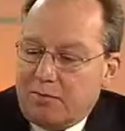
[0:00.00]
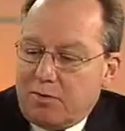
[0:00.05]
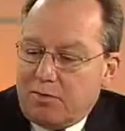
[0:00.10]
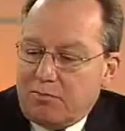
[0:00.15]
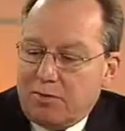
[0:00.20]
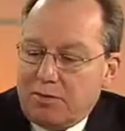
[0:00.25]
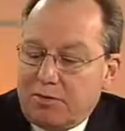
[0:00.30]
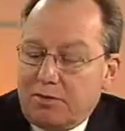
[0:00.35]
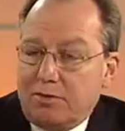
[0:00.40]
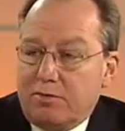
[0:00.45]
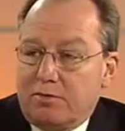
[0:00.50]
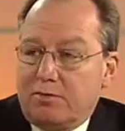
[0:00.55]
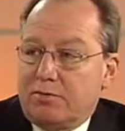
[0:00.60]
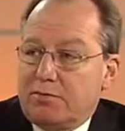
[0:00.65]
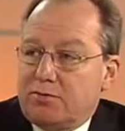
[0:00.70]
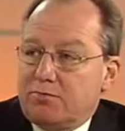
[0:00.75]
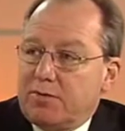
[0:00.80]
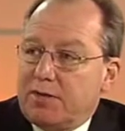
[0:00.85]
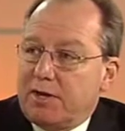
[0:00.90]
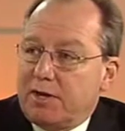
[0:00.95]
What we do
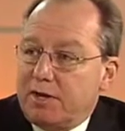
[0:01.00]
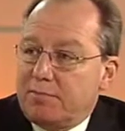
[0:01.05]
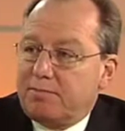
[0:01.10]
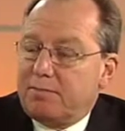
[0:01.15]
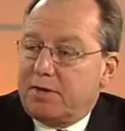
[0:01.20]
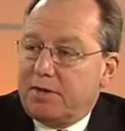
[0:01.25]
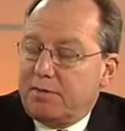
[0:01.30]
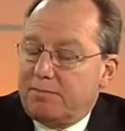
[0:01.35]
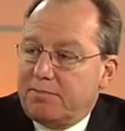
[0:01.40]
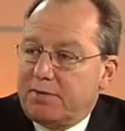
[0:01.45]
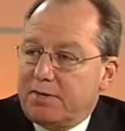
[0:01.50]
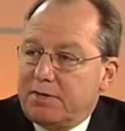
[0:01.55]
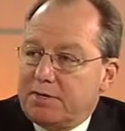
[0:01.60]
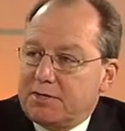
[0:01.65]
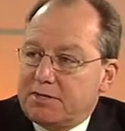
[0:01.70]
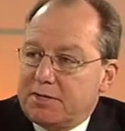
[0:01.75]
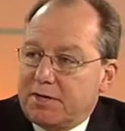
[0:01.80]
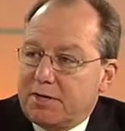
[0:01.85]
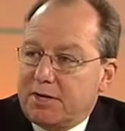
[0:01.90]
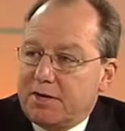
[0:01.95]
is we help
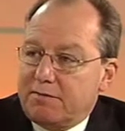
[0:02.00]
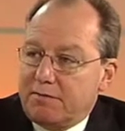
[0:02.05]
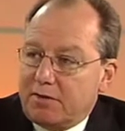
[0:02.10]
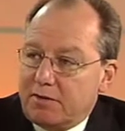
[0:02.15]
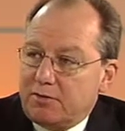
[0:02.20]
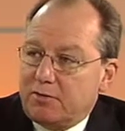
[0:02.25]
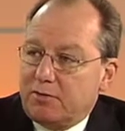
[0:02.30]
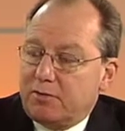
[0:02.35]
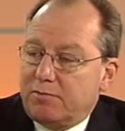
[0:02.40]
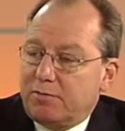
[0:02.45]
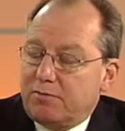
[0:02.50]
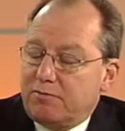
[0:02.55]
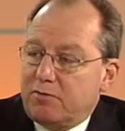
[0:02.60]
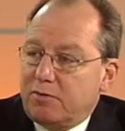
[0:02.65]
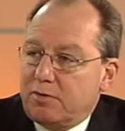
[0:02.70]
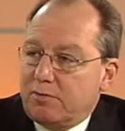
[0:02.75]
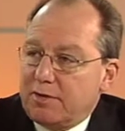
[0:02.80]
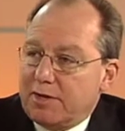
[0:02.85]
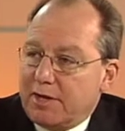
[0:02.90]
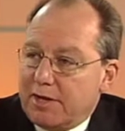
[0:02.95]
companies that have
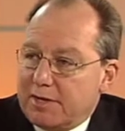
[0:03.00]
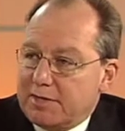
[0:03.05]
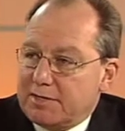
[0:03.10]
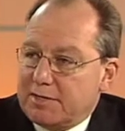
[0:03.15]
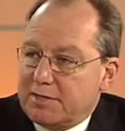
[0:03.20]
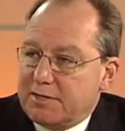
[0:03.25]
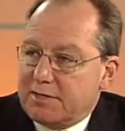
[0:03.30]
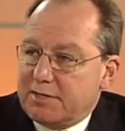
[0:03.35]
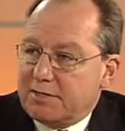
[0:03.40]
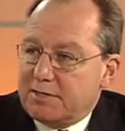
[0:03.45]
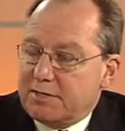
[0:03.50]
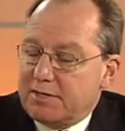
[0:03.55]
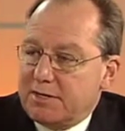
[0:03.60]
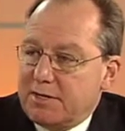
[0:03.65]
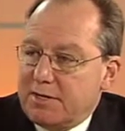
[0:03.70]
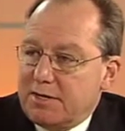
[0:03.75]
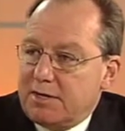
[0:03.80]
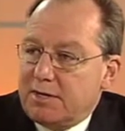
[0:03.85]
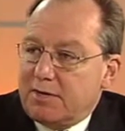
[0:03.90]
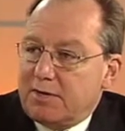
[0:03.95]
underperforming assets.
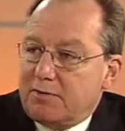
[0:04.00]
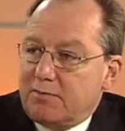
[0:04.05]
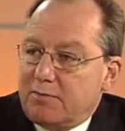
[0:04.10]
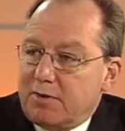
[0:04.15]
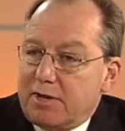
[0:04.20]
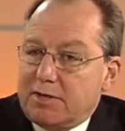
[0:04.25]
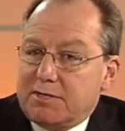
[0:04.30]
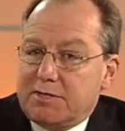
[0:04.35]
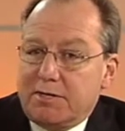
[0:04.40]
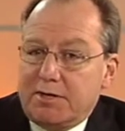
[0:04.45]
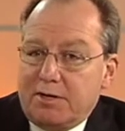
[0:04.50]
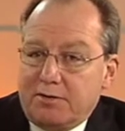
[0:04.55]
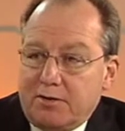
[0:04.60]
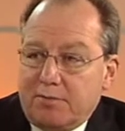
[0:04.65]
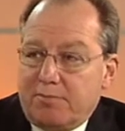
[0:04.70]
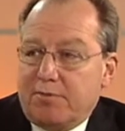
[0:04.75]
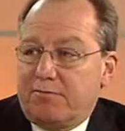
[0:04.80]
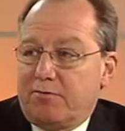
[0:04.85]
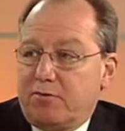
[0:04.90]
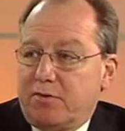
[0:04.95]
When I say
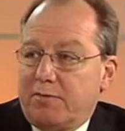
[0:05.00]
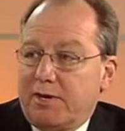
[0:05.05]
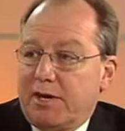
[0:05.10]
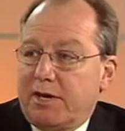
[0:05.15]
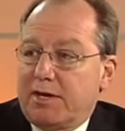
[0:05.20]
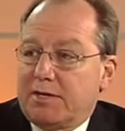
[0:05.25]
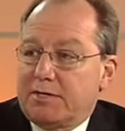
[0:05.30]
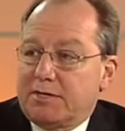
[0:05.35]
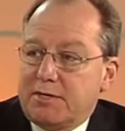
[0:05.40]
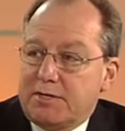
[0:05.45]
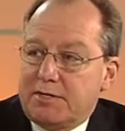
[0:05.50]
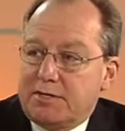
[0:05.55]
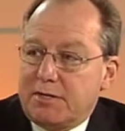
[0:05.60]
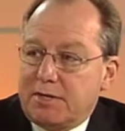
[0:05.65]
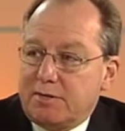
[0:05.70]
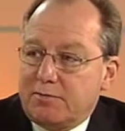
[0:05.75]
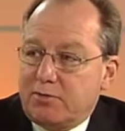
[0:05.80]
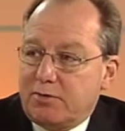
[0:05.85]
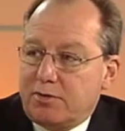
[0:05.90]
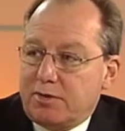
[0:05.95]
underperforming assets,
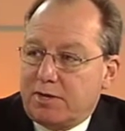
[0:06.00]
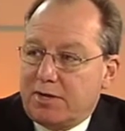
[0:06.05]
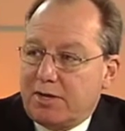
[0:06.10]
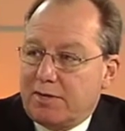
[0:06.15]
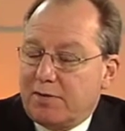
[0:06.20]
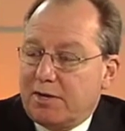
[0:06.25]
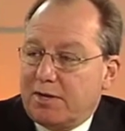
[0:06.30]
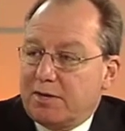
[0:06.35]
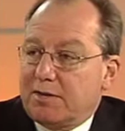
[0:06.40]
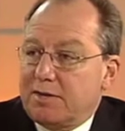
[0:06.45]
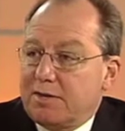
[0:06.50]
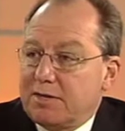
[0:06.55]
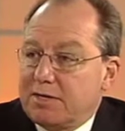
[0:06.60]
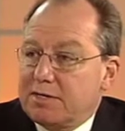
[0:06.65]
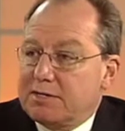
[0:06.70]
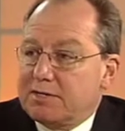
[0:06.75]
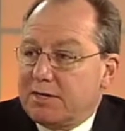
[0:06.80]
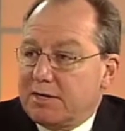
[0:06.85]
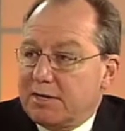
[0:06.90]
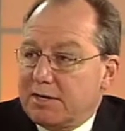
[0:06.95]
I'm talking about
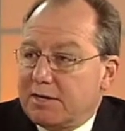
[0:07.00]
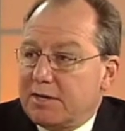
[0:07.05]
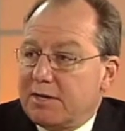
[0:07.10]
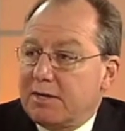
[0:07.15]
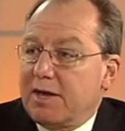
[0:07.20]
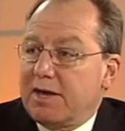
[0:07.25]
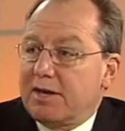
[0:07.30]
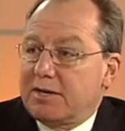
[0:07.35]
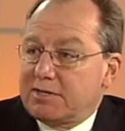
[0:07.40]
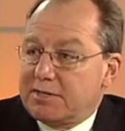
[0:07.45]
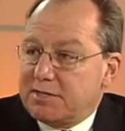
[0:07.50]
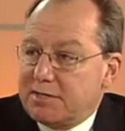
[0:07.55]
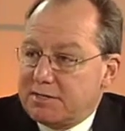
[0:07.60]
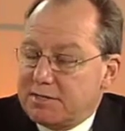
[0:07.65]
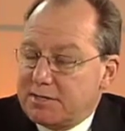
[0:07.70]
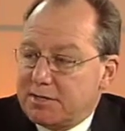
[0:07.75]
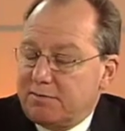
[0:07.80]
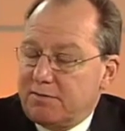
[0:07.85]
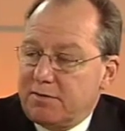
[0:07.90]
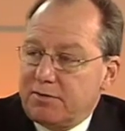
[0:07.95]
things like
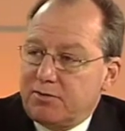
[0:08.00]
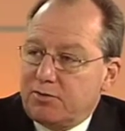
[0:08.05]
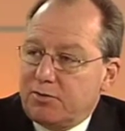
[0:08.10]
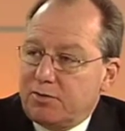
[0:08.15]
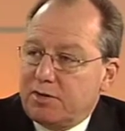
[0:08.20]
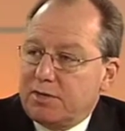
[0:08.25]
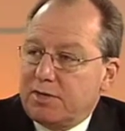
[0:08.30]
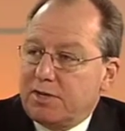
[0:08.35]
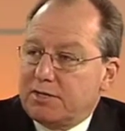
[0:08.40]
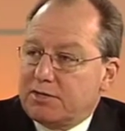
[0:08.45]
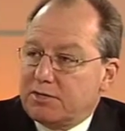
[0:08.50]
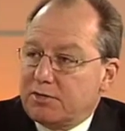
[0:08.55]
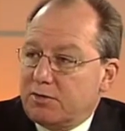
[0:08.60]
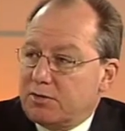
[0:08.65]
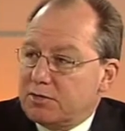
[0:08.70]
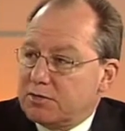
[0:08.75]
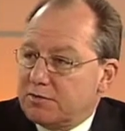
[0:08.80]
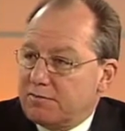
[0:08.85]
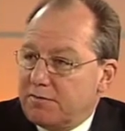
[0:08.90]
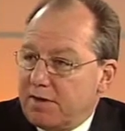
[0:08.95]
excess inventory that's
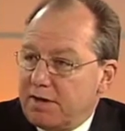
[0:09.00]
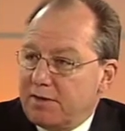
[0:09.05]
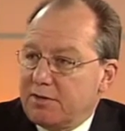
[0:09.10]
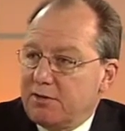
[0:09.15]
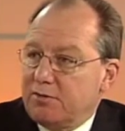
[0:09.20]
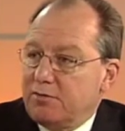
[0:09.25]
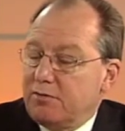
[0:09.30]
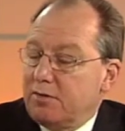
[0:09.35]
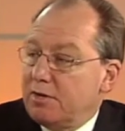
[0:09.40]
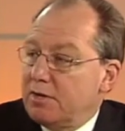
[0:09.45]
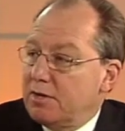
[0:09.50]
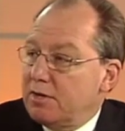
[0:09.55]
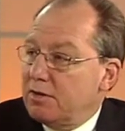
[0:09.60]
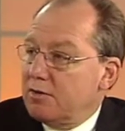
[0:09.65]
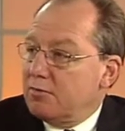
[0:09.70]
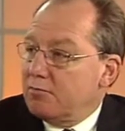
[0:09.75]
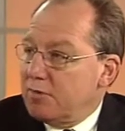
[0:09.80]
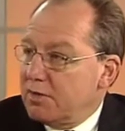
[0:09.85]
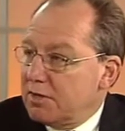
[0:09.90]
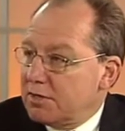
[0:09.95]
lost value,
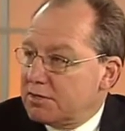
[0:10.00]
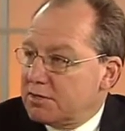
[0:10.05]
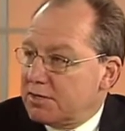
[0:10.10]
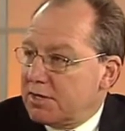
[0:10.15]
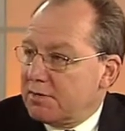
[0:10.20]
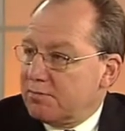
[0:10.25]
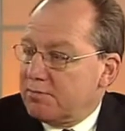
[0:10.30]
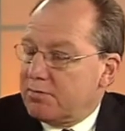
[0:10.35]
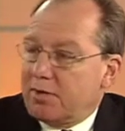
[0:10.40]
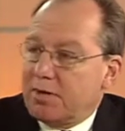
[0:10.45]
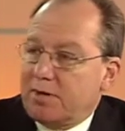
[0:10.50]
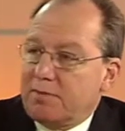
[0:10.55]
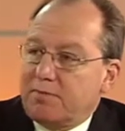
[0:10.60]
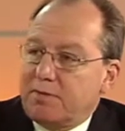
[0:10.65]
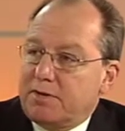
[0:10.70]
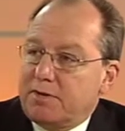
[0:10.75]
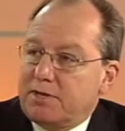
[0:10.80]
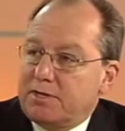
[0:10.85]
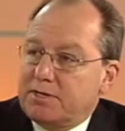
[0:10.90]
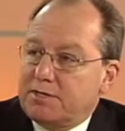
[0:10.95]
real estate
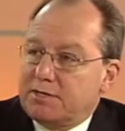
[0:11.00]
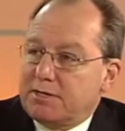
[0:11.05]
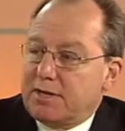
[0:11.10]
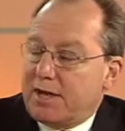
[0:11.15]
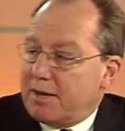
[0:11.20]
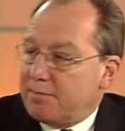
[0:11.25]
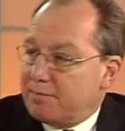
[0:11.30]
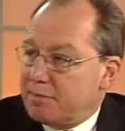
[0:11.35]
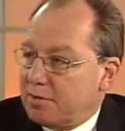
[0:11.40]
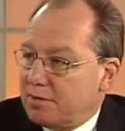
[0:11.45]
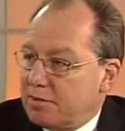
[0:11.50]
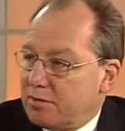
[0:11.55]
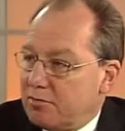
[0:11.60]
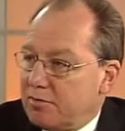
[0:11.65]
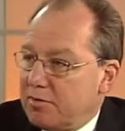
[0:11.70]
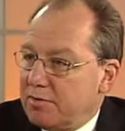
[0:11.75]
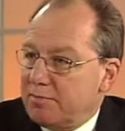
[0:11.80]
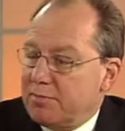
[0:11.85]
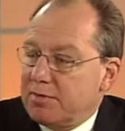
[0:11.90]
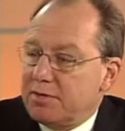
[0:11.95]
properties, capital
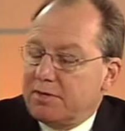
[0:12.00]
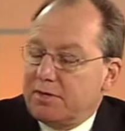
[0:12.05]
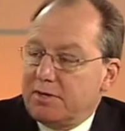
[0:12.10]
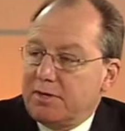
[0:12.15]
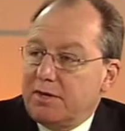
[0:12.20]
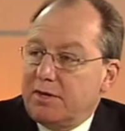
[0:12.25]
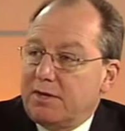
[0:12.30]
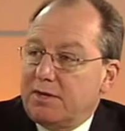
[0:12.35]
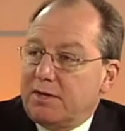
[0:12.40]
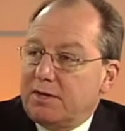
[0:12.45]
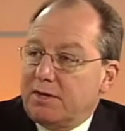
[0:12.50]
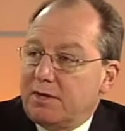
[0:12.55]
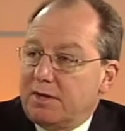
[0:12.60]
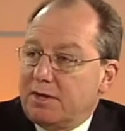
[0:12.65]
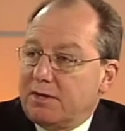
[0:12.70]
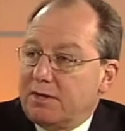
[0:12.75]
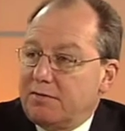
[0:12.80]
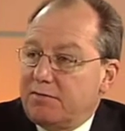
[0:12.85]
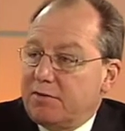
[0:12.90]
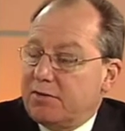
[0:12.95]
equipment,
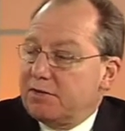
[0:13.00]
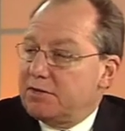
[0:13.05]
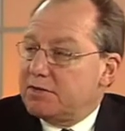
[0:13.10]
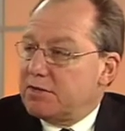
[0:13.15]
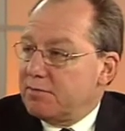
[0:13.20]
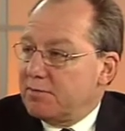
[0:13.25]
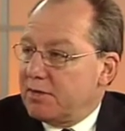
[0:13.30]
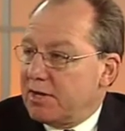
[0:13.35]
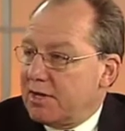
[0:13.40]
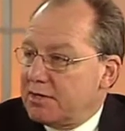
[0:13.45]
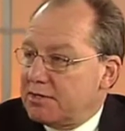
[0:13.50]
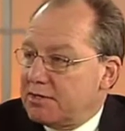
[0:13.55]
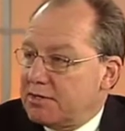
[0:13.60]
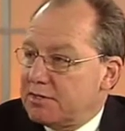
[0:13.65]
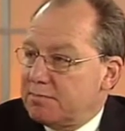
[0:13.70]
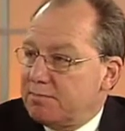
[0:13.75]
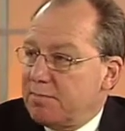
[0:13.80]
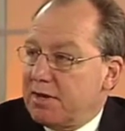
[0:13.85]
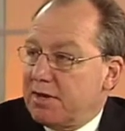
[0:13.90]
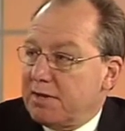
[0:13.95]
and even in some
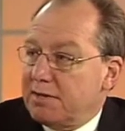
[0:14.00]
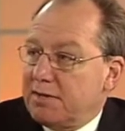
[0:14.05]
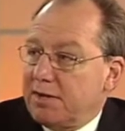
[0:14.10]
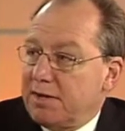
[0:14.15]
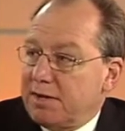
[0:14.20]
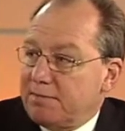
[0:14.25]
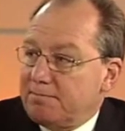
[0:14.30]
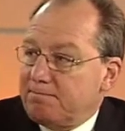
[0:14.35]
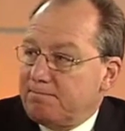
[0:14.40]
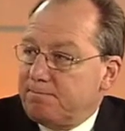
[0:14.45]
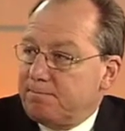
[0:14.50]
cases, bad debt.